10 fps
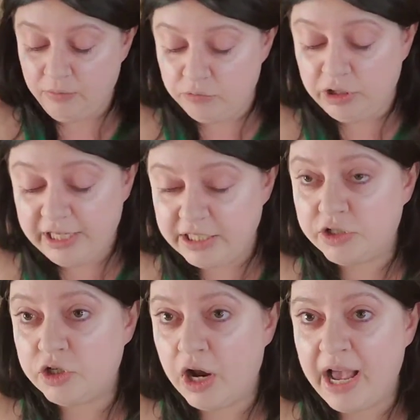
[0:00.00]
really to
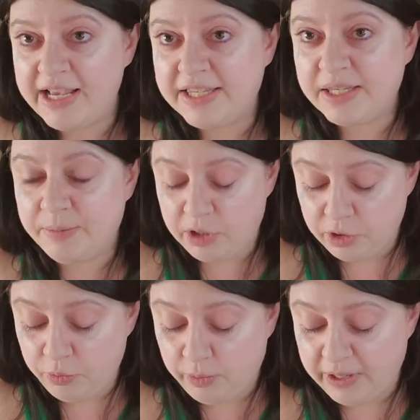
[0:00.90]
try some
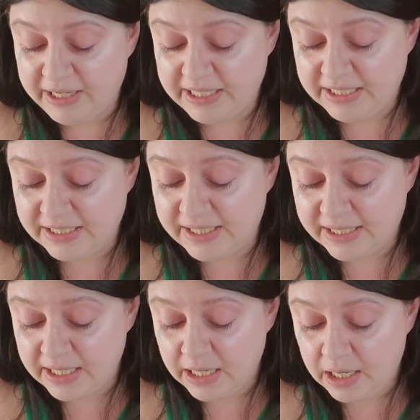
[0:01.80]
new ones.